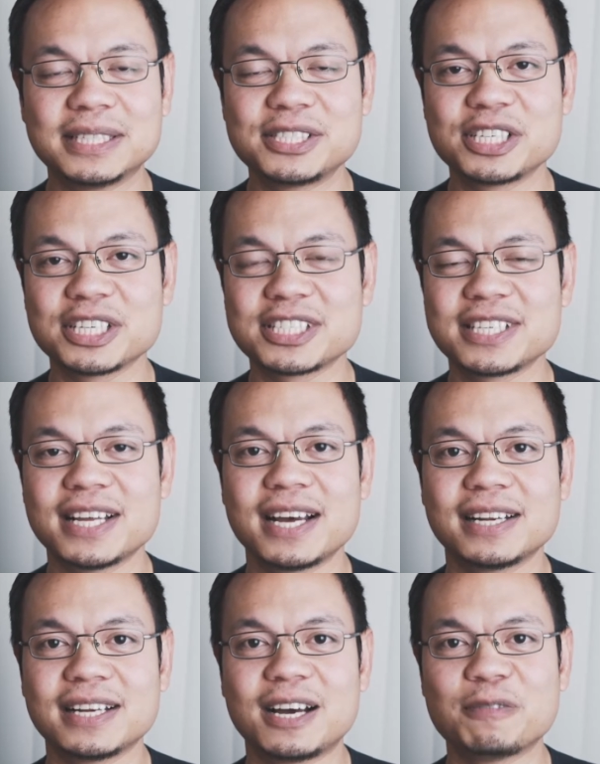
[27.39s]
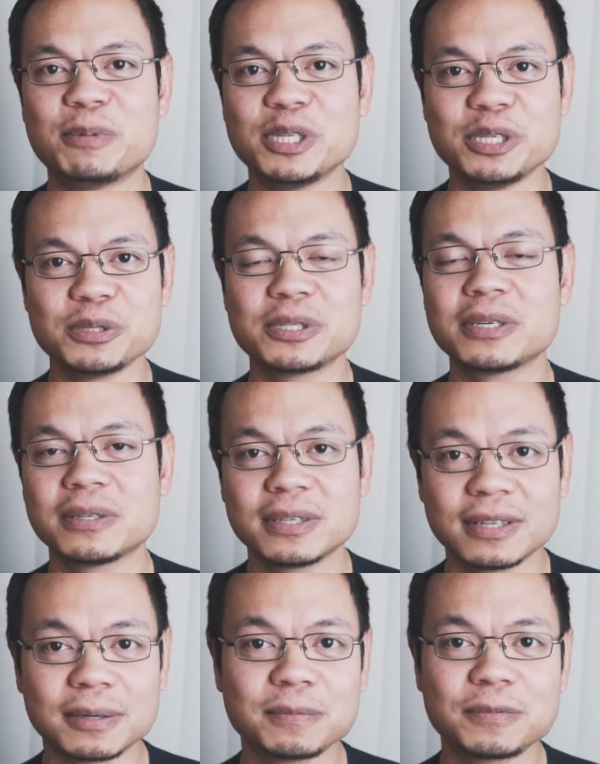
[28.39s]
It's just that I've been
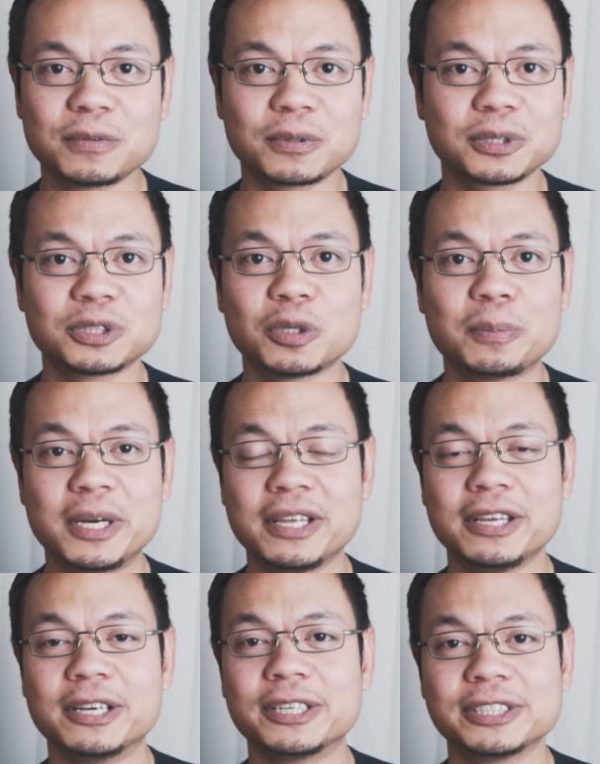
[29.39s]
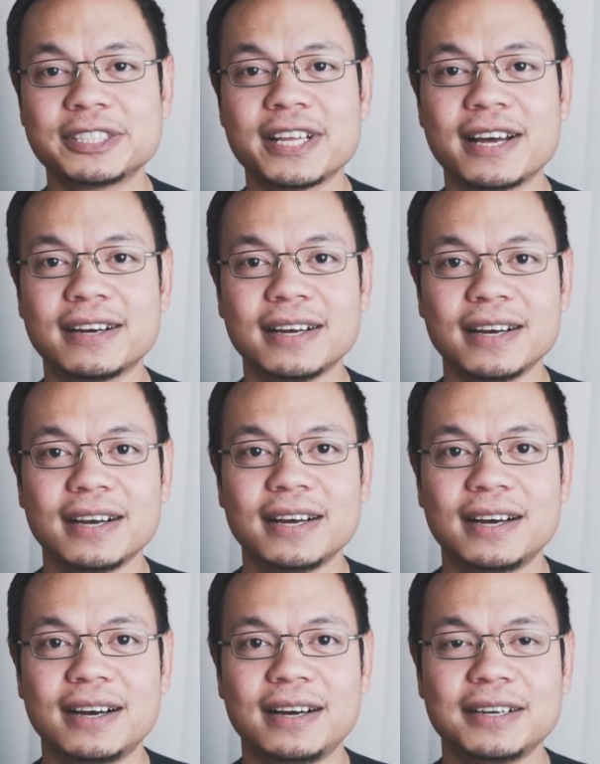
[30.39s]
using them for so many years that
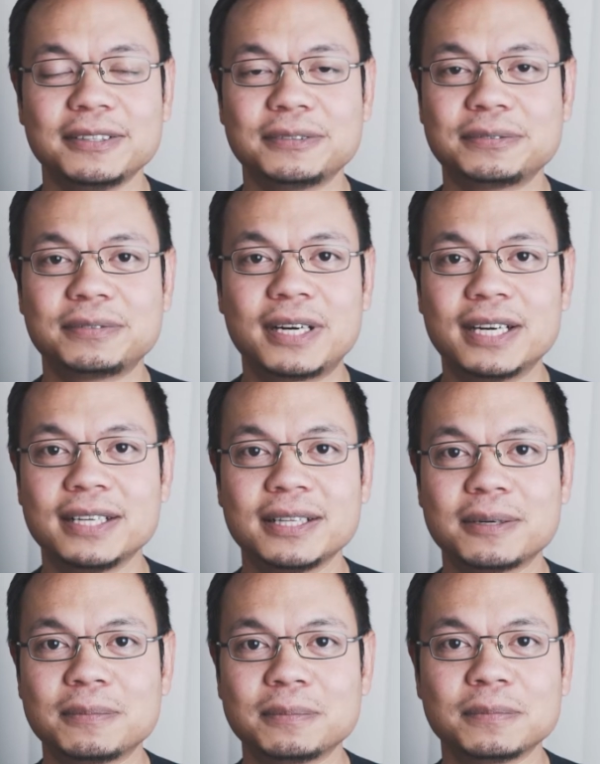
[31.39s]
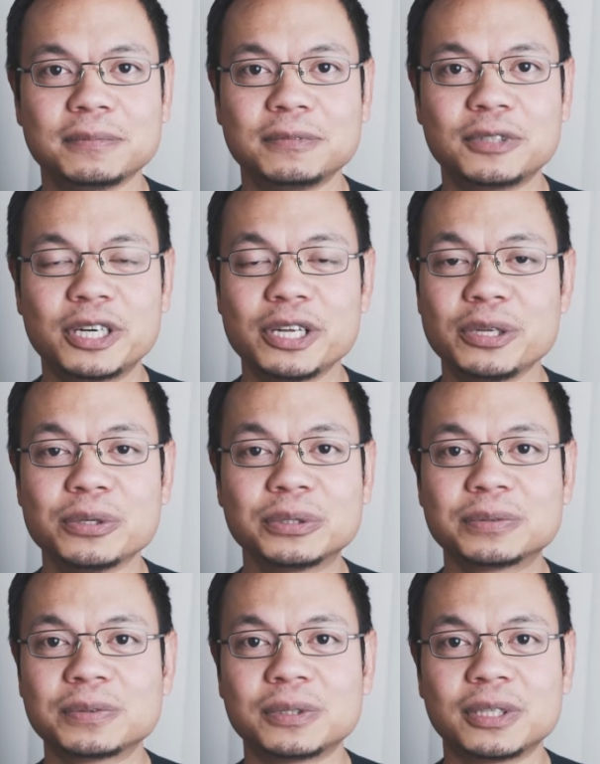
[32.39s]
I find them very
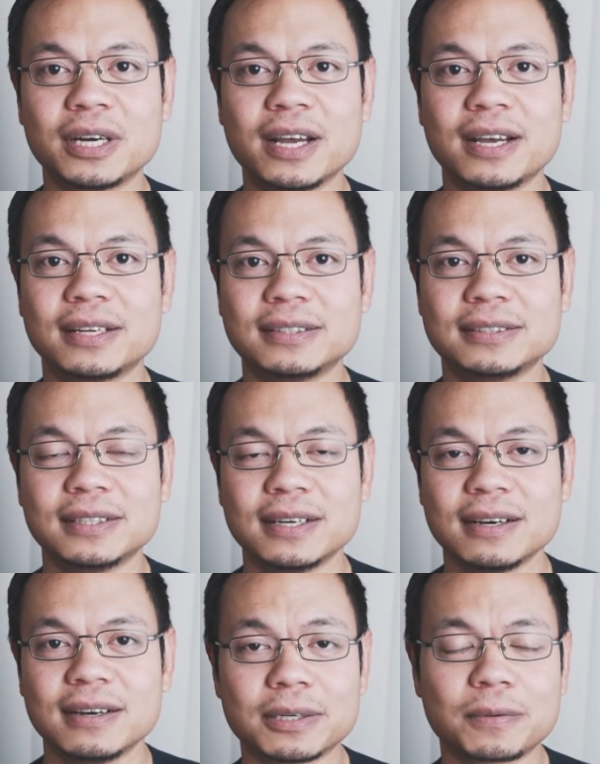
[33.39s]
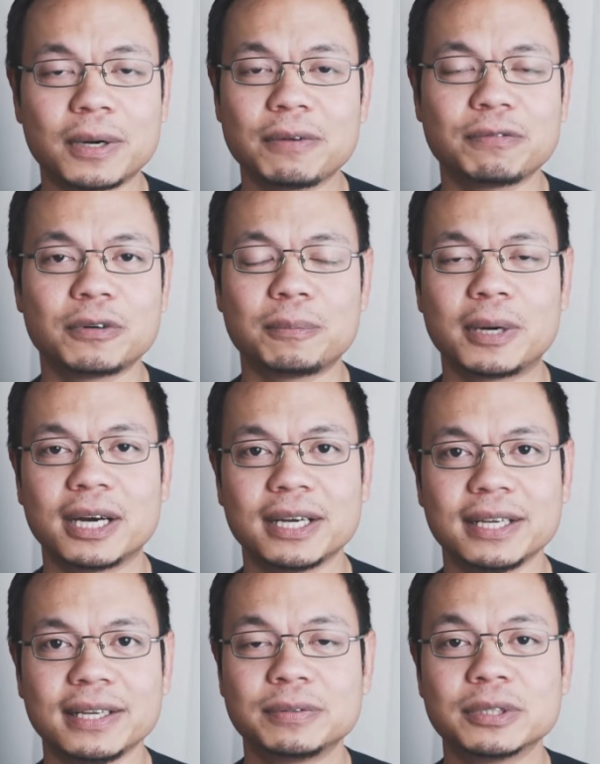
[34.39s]
useful and they're great for
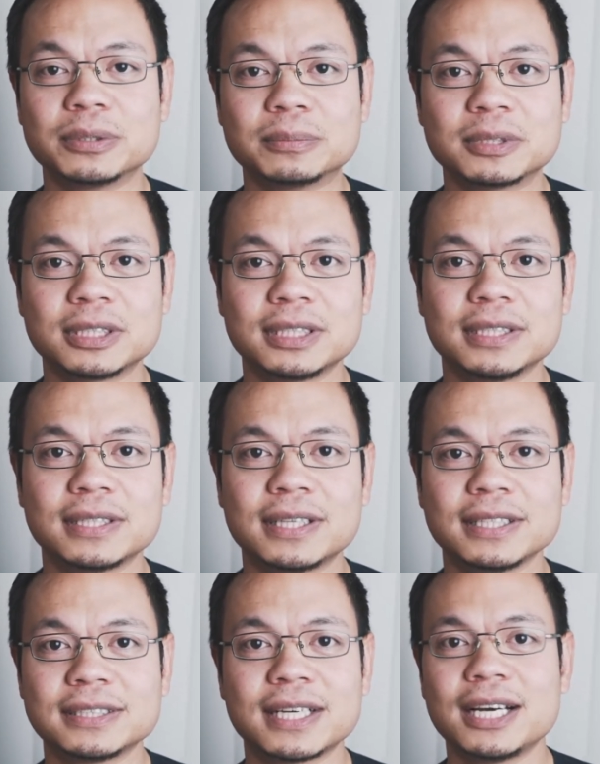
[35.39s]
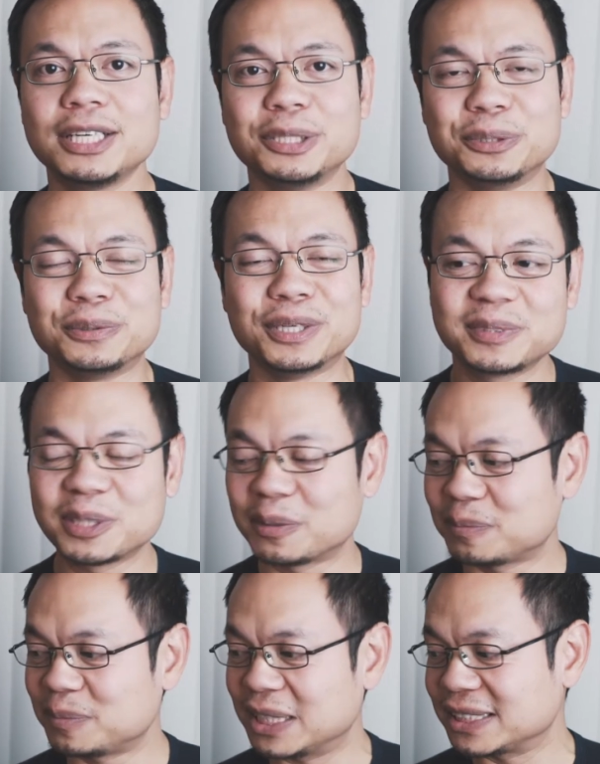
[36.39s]
my films and things I do.
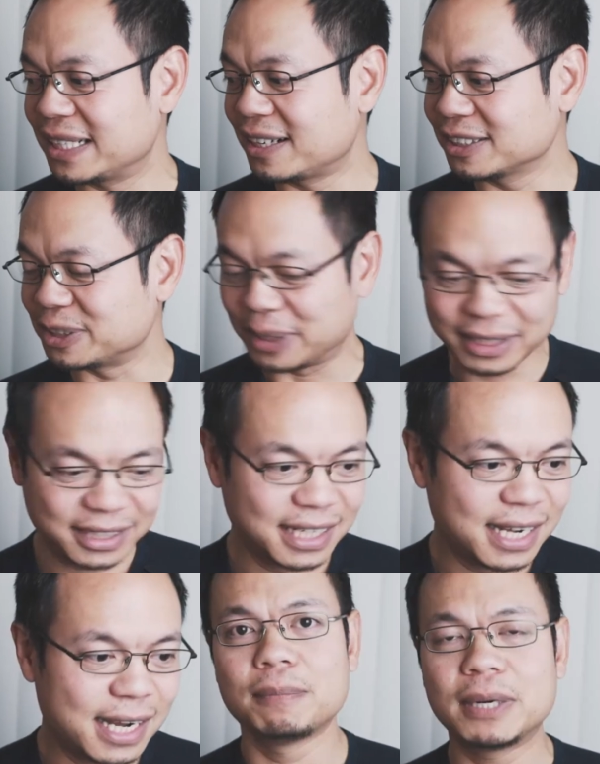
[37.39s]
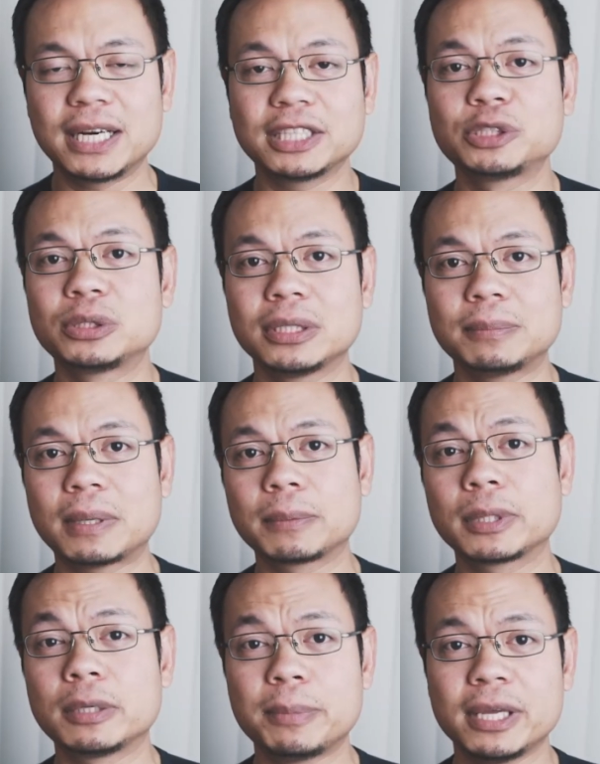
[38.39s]
So let's get on to it. My next trip, I'm
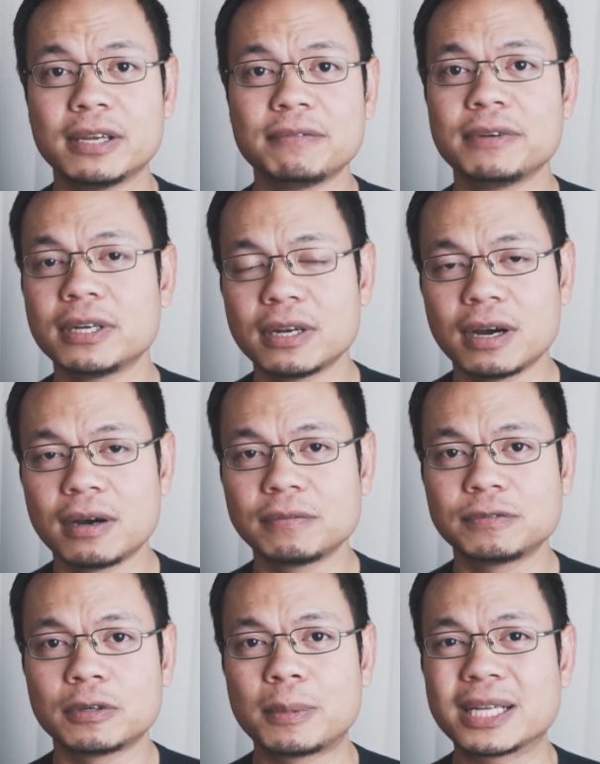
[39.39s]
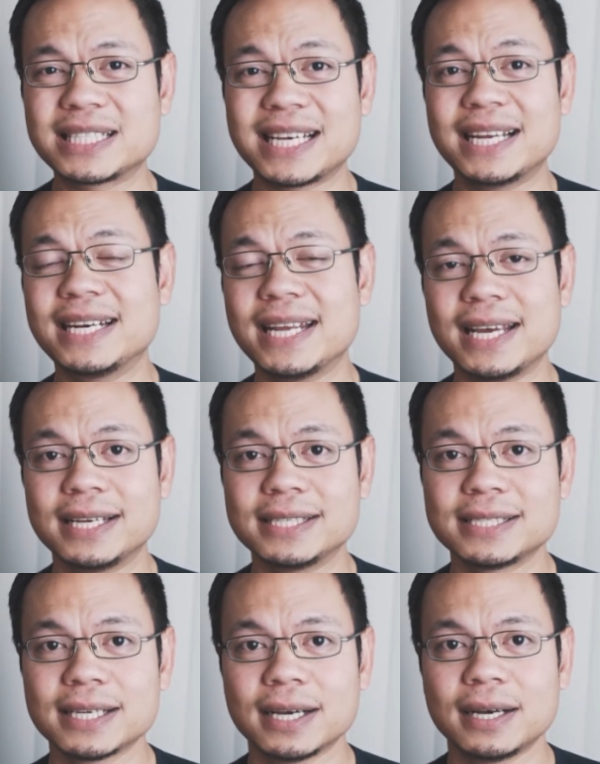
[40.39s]
going to be in Vietnam for about 10 days.